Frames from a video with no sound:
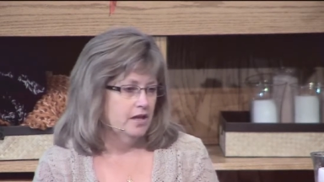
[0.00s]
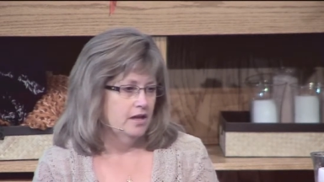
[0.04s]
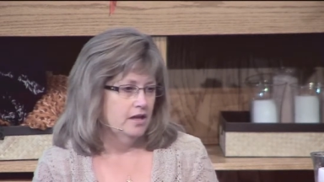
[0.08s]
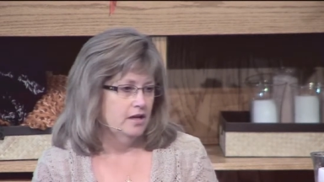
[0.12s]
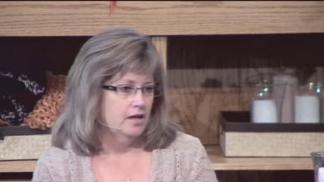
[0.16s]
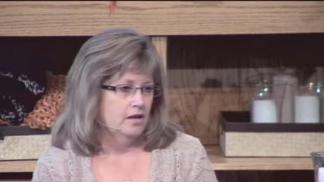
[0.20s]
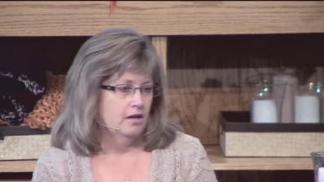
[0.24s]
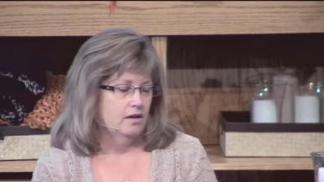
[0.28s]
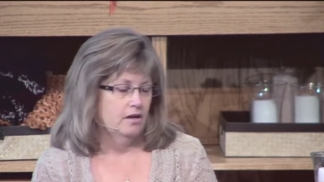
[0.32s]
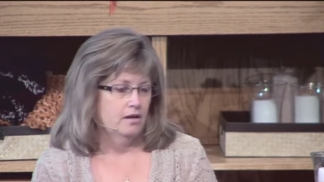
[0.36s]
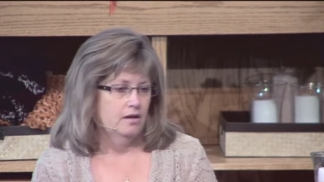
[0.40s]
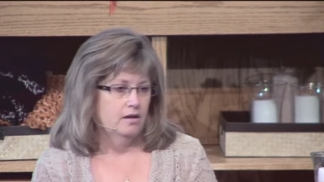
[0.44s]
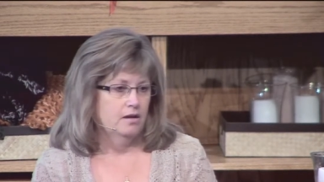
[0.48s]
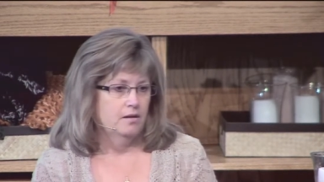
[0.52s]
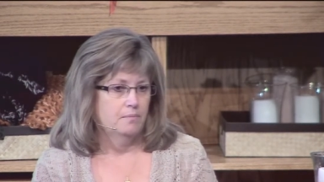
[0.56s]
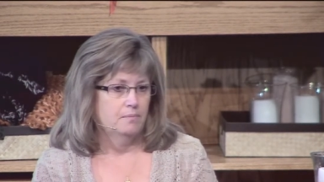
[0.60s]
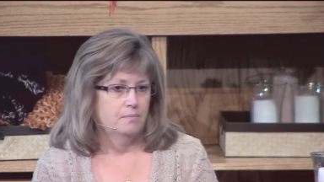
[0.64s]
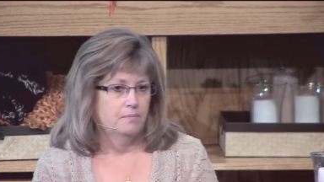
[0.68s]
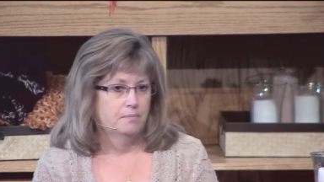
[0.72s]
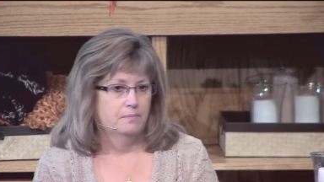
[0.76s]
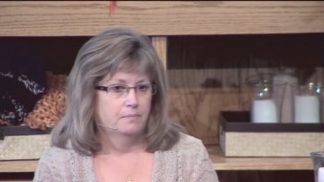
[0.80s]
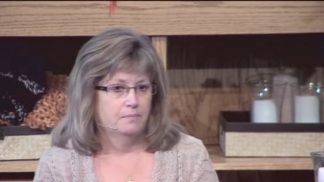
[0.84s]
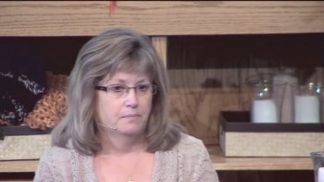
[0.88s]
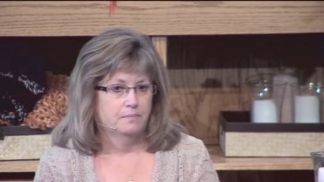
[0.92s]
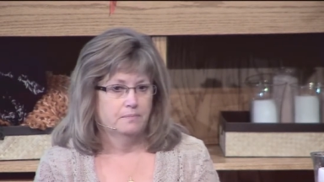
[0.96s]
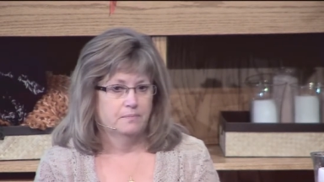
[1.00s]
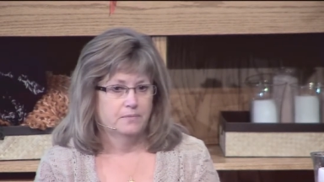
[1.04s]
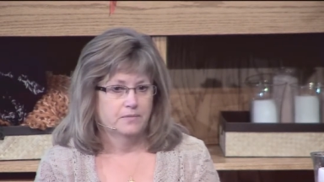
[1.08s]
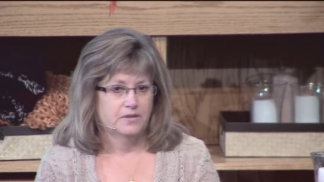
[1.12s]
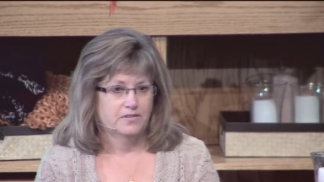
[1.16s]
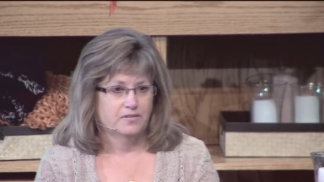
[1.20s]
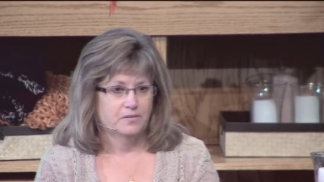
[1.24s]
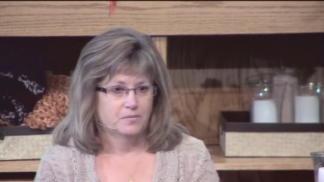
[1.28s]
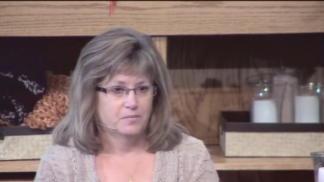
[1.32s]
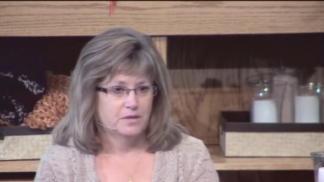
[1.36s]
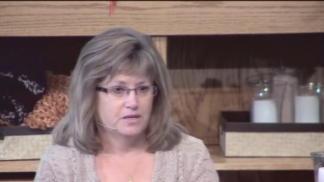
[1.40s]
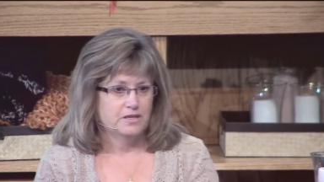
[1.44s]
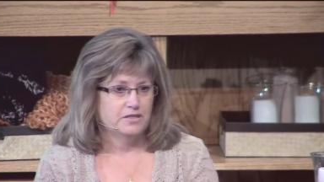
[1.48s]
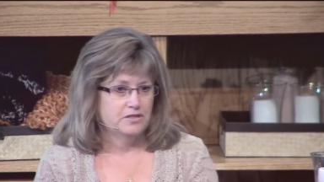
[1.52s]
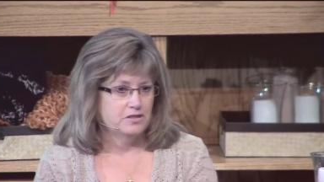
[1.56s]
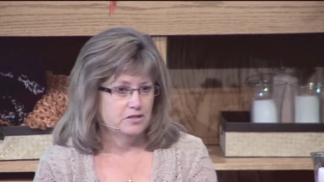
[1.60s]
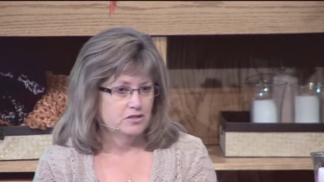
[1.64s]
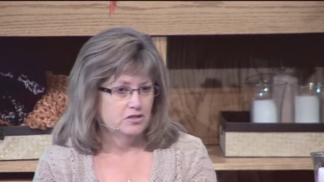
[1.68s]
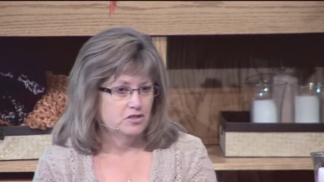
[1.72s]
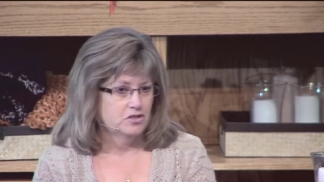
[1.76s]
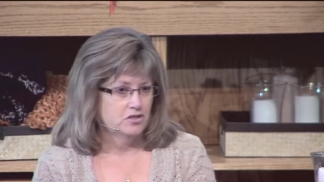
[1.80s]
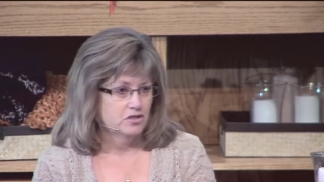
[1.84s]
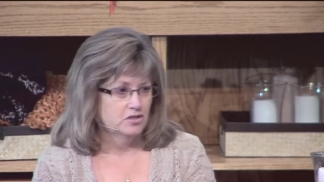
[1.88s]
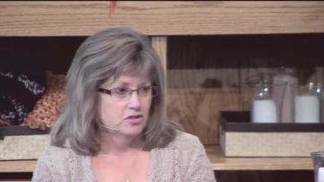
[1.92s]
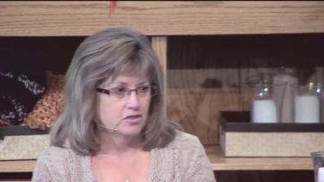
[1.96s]
um, this amazing
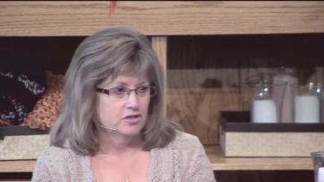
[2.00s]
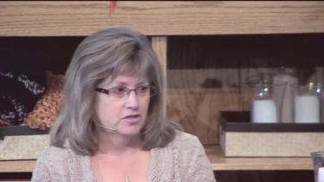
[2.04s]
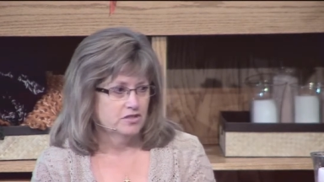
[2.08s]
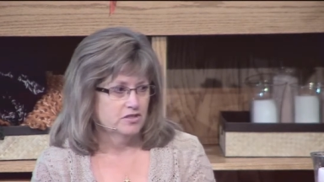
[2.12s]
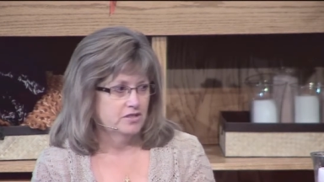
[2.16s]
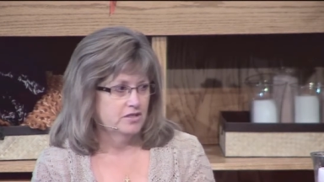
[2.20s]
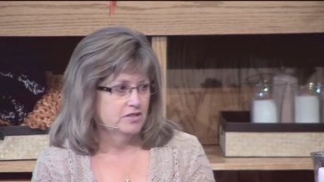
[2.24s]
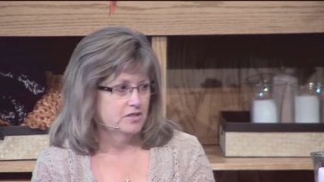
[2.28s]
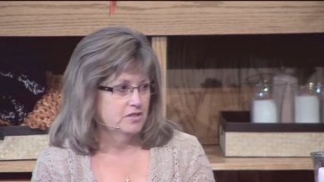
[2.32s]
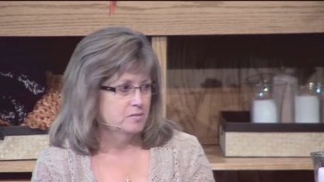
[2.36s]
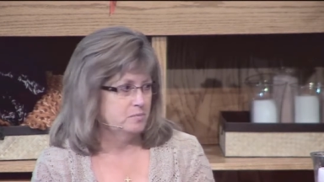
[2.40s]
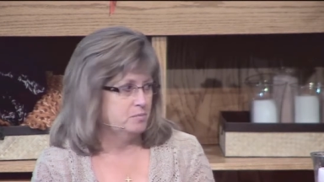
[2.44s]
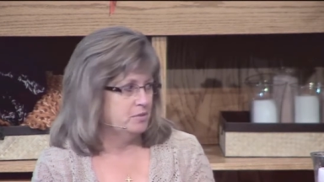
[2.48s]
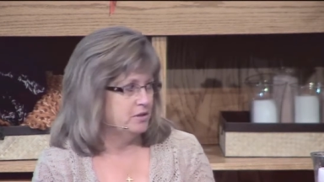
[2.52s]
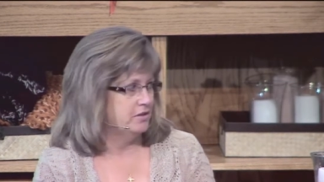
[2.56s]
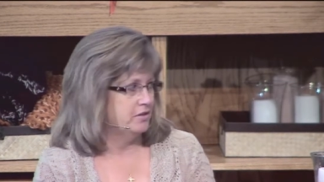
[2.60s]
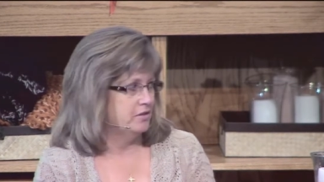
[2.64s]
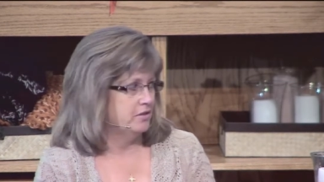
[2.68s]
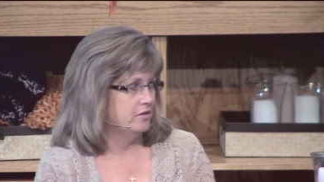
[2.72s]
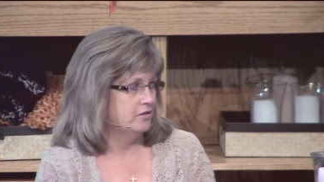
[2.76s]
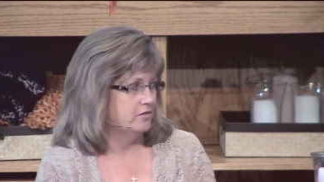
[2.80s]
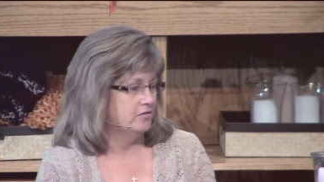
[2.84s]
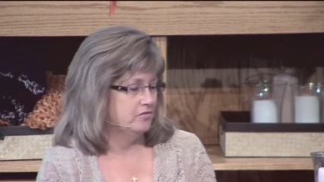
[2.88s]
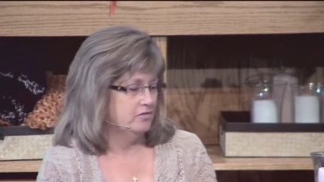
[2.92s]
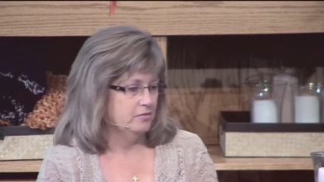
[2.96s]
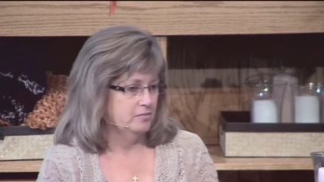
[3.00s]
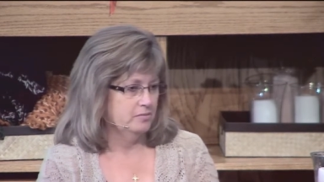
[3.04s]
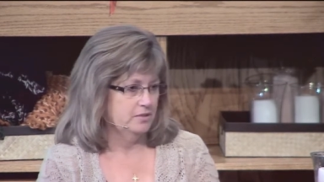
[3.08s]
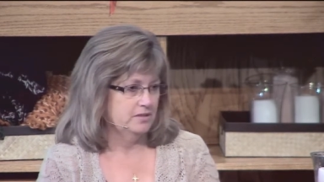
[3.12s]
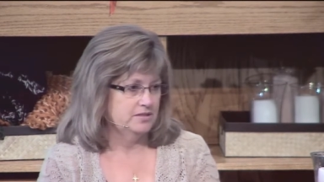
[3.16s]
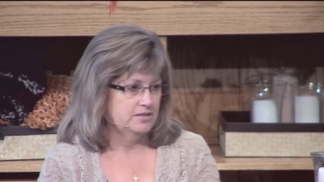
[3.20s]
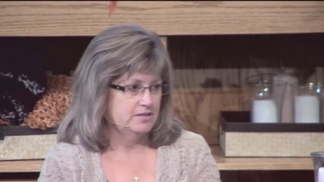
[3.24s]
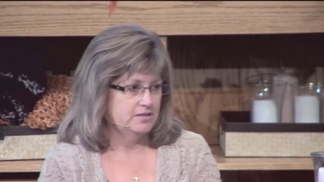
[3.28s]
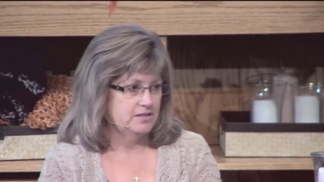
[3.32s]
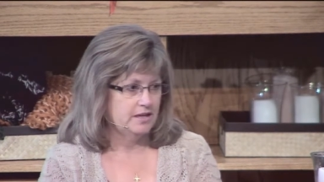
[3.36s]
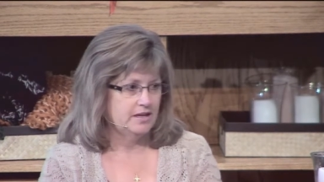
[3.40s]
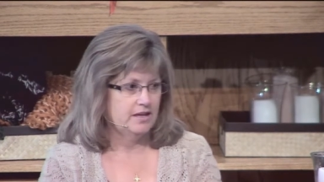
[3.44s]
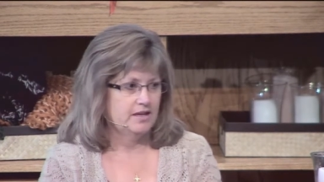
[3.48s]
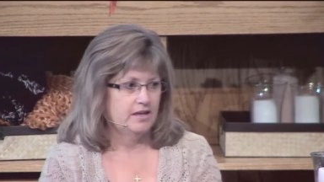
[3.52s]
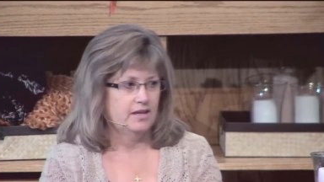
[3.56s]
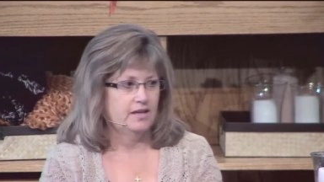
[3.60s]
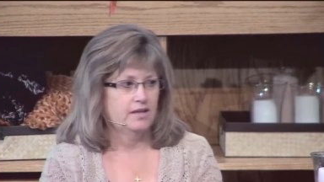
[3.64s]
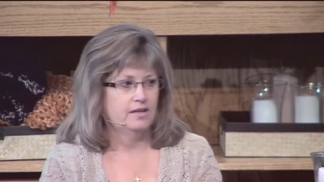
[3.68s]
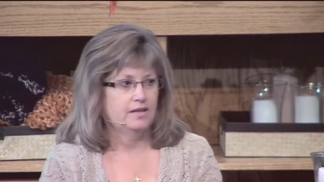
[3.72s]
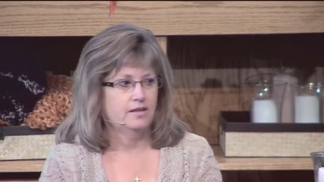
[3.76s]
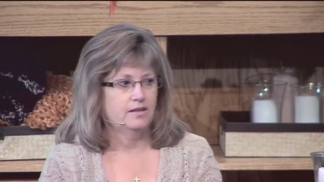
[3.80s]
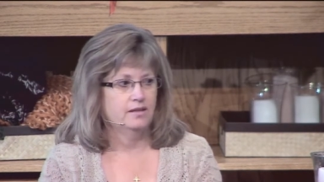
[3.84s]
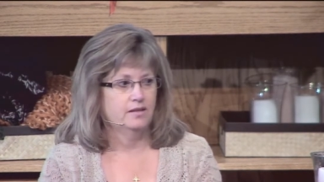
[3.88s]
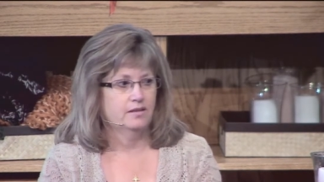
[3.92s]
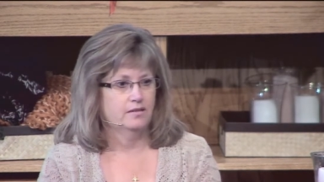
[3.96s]
church that has been there from the
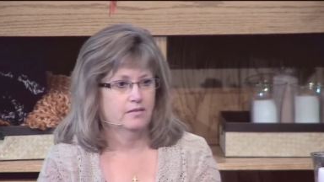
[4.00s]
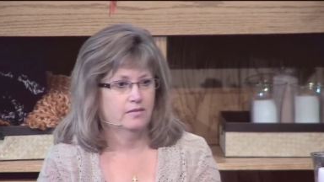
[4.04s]
day